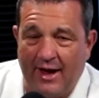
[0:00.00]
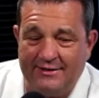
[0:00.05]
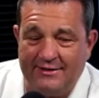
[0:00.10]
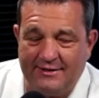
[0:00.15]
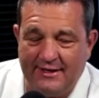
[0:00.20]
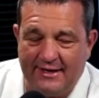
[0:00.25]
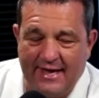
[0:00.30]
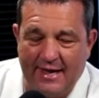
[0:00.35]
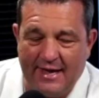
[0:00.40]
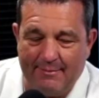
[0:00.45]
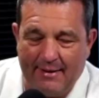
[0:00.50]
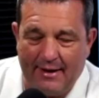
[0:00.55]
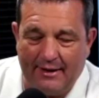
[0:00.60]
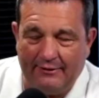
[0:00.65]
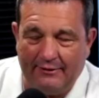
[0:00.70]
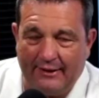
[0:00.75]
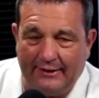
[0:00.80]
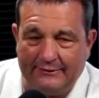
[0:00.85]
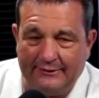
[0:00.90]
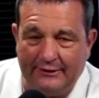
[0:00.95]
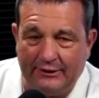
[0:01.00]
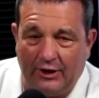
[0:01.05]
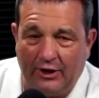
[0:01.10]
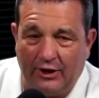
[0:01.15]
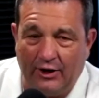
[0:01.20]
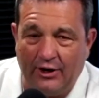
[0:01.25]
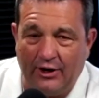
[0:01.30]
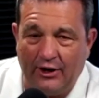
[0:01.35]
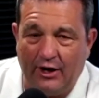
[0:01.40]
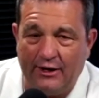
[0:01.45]
They came out like little hard
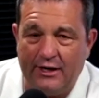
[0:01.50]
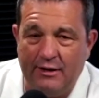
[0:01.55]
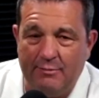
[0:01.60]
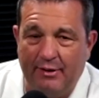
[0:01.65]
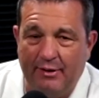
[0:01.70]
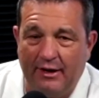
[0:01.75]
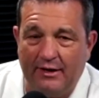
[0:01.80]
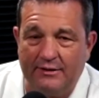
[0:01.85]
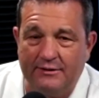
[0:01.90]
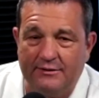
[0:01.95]
hockey pucks.